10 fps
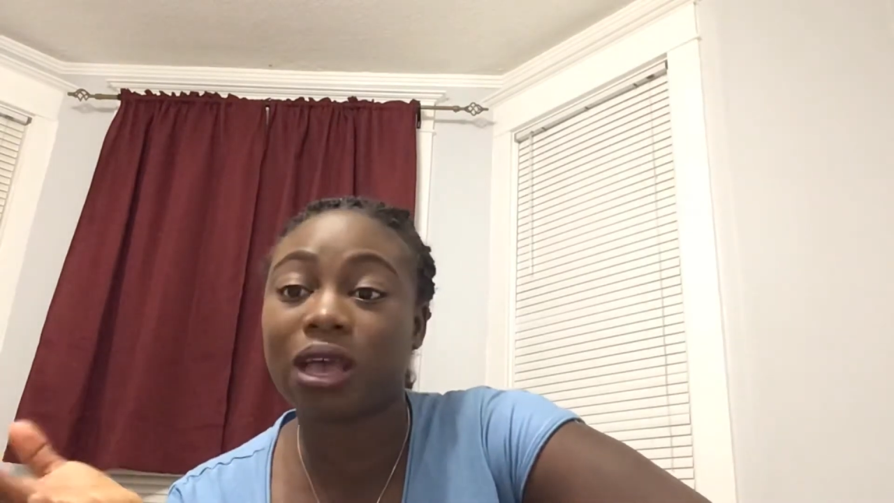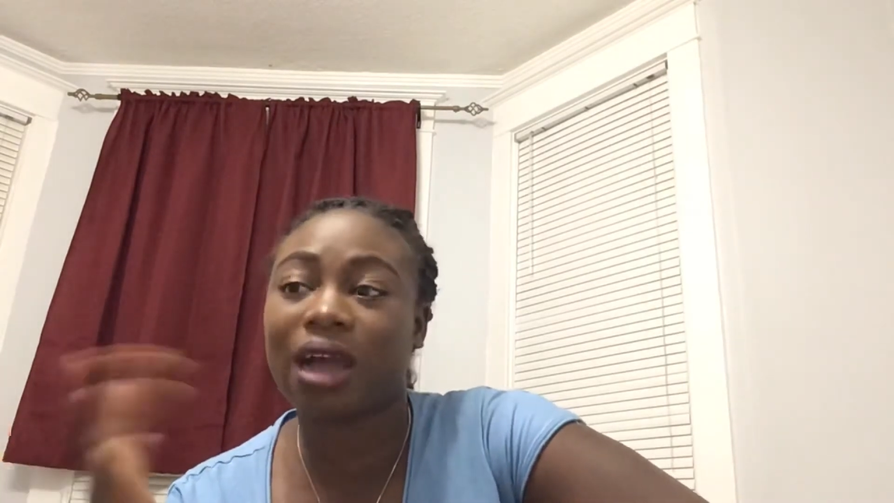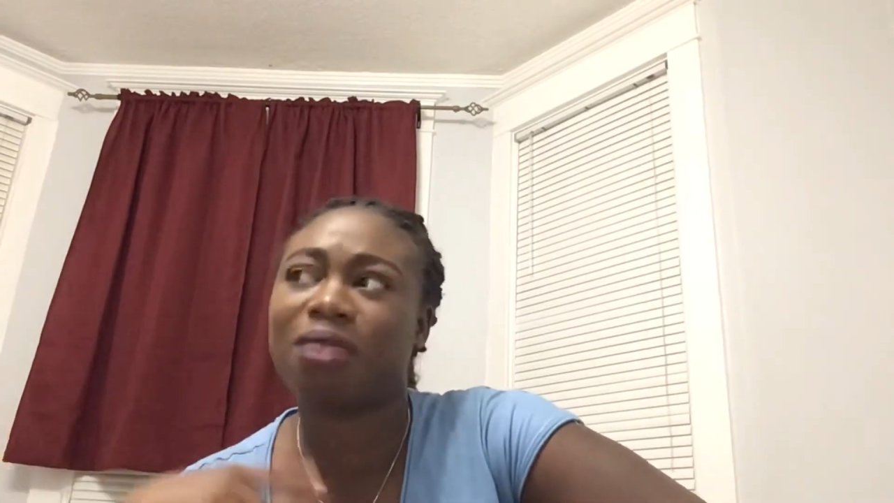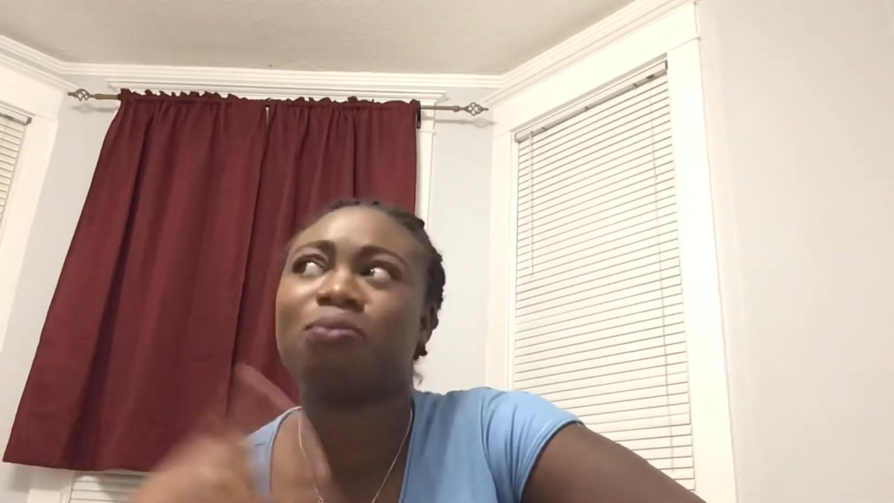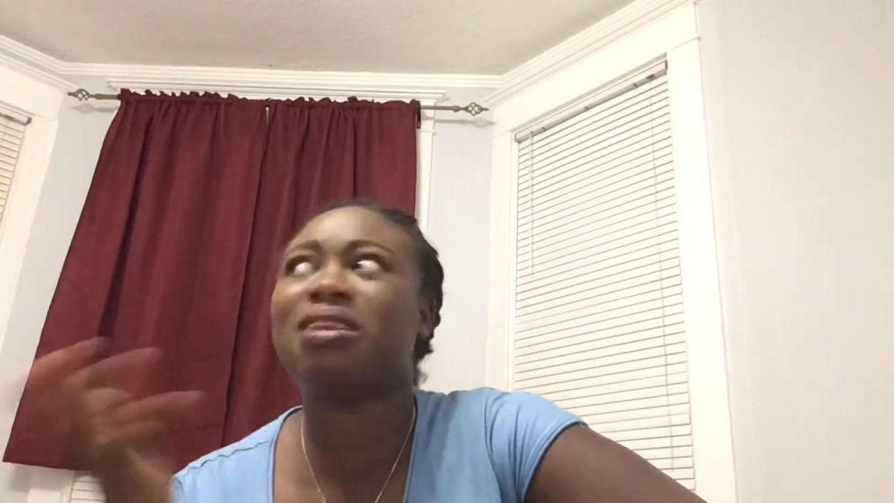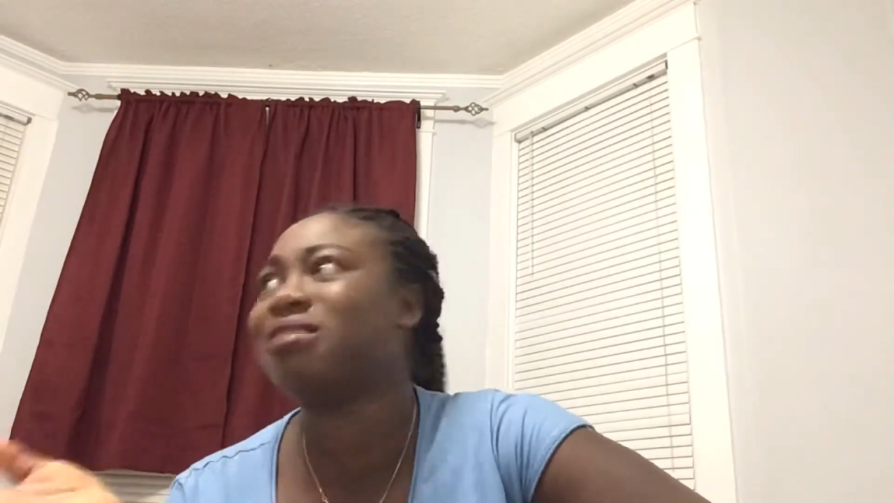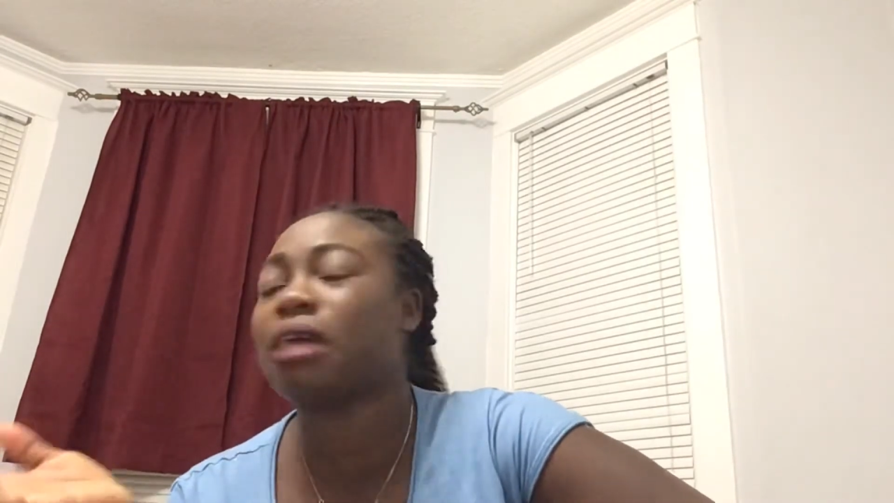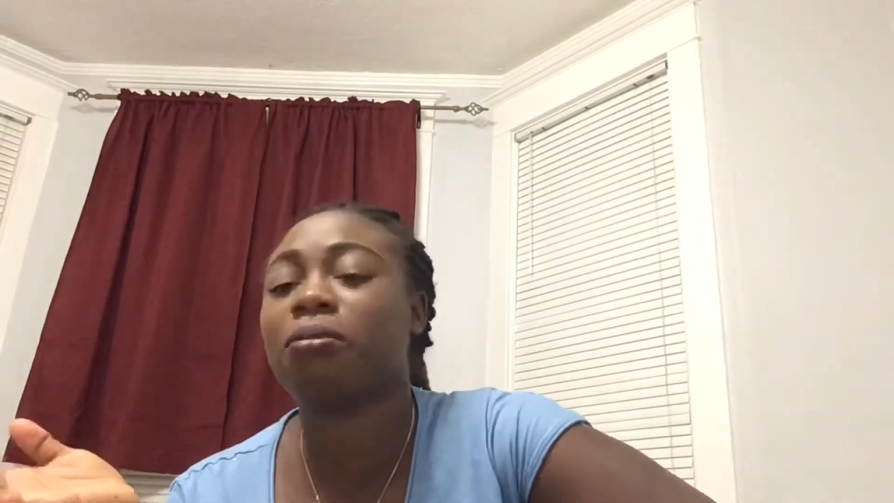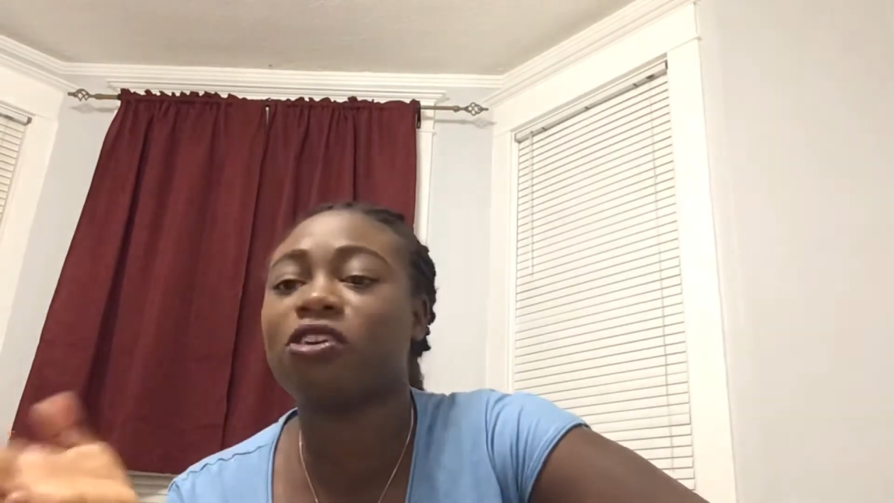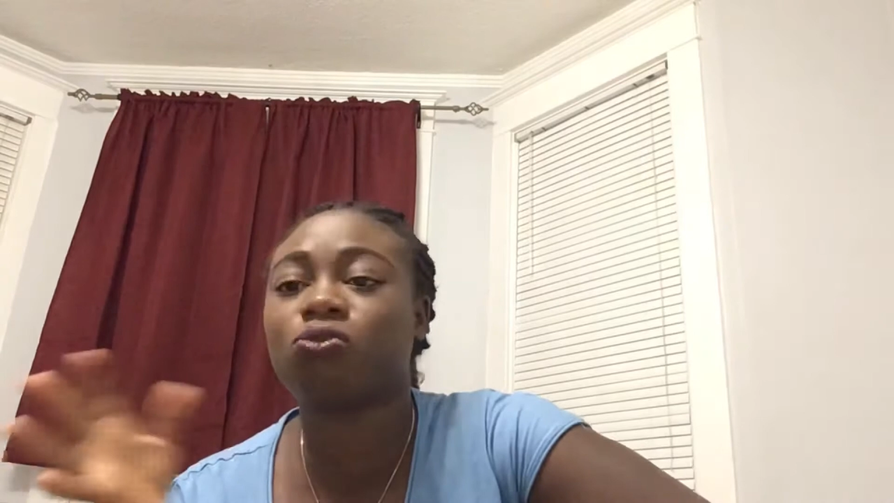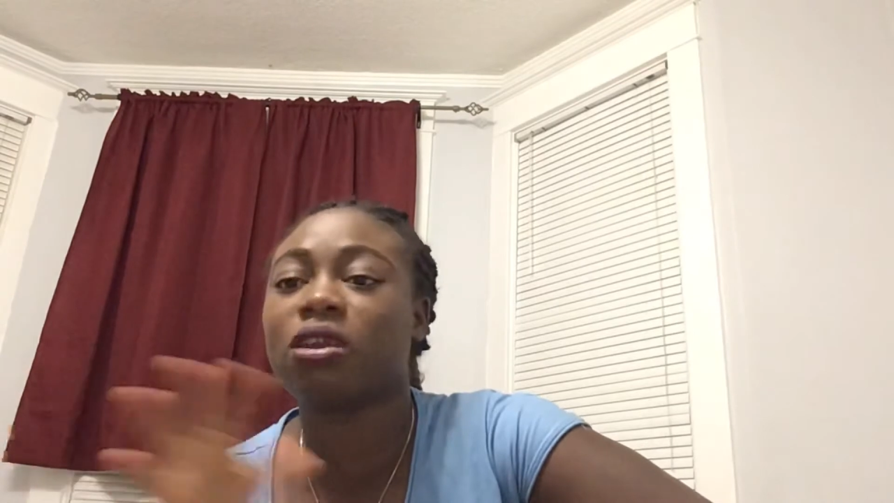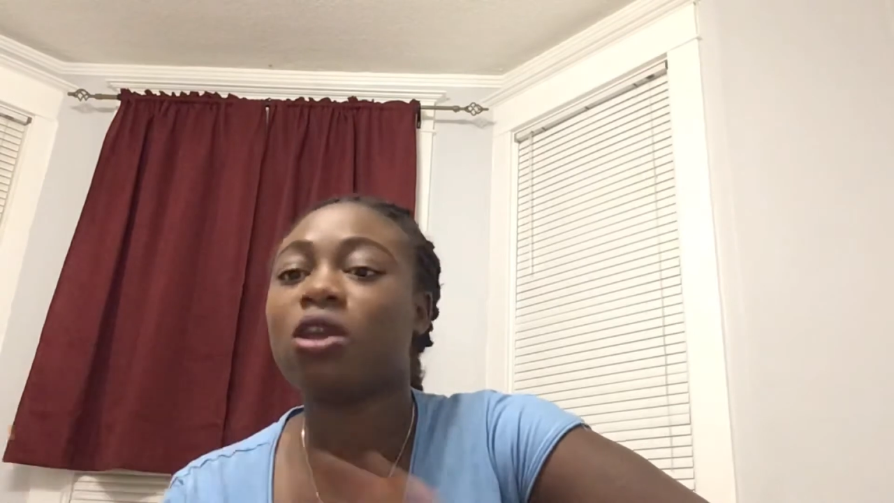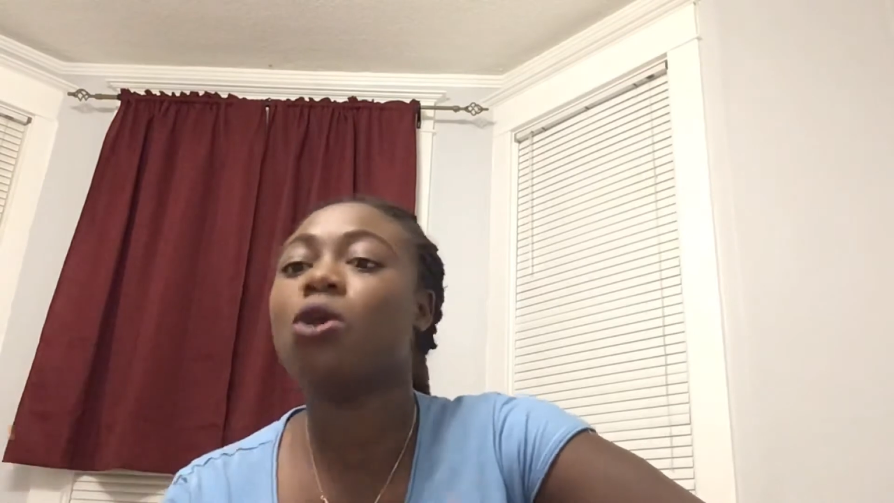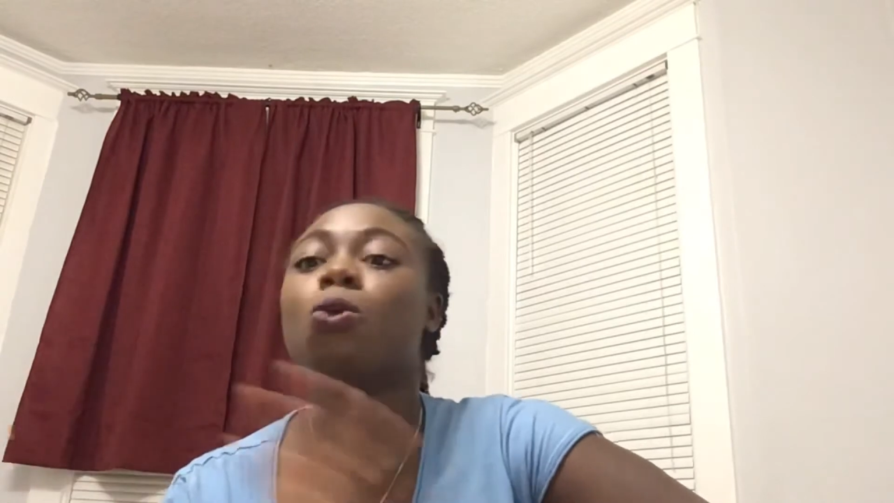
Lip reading: At this time next week,